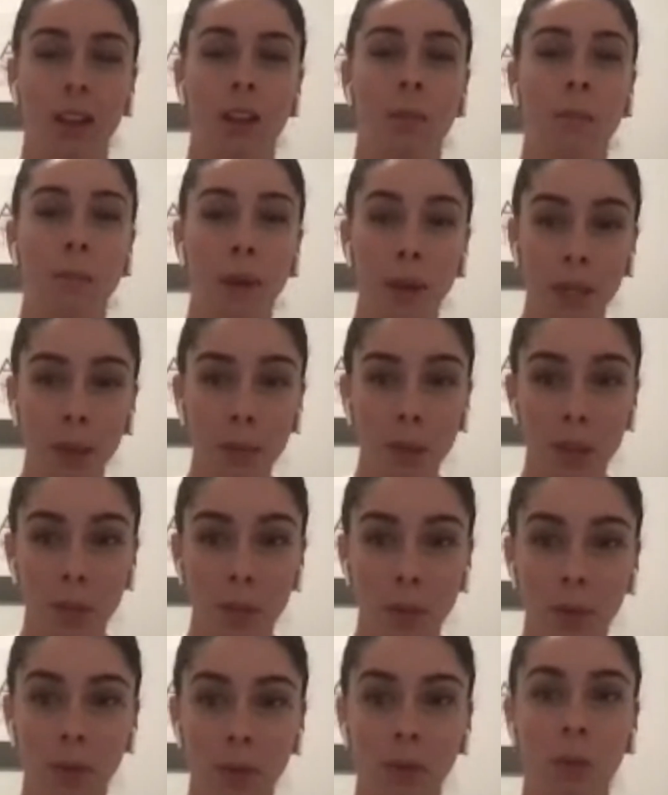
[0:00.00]
Many
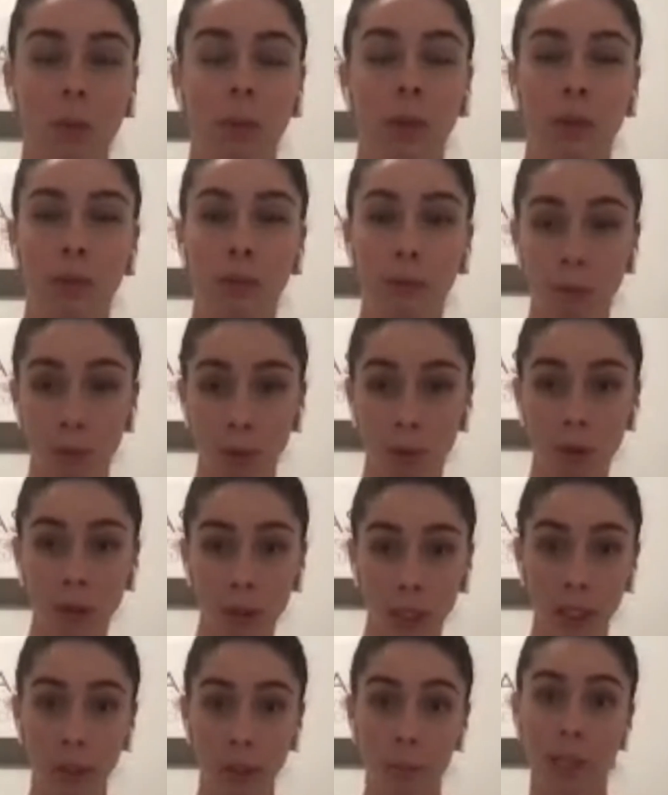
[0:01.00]
people with full
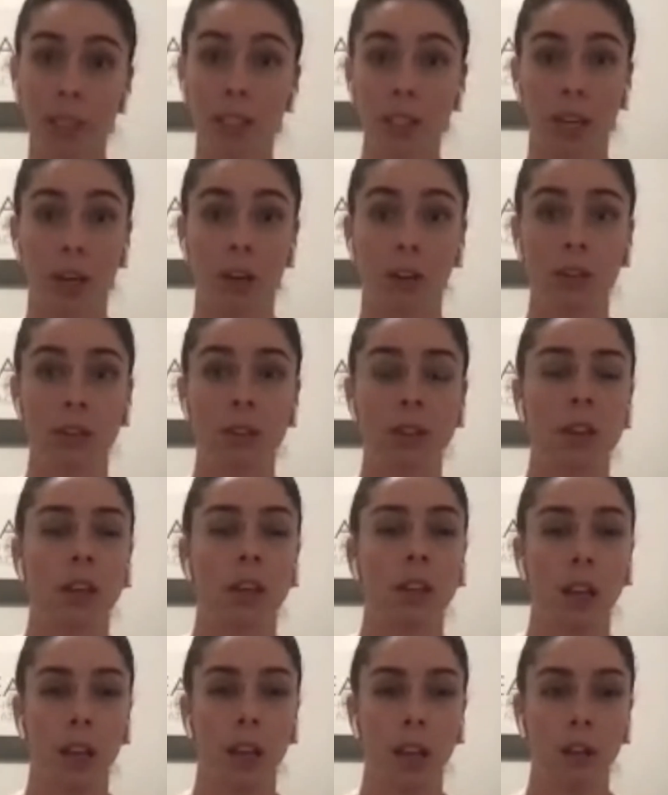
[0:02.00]
ligament tears
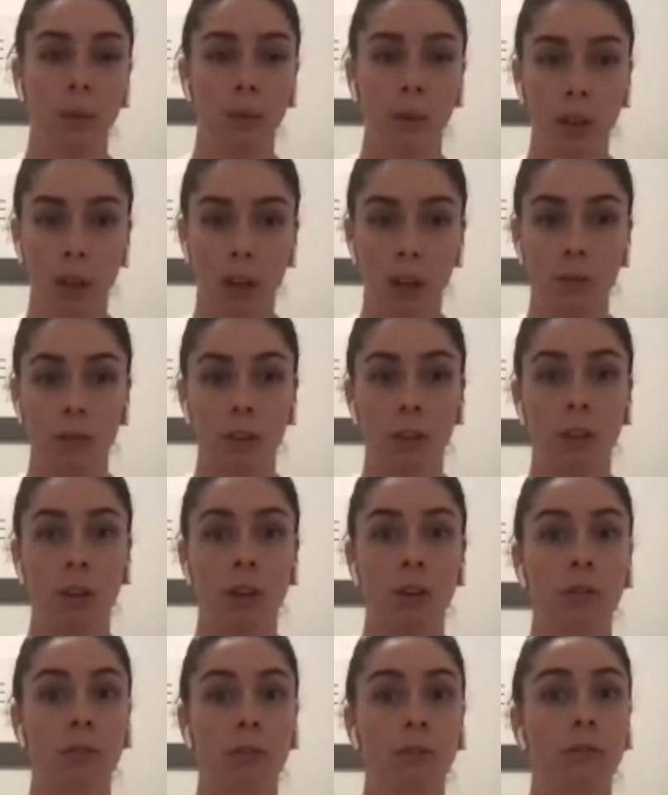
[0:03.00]
can recover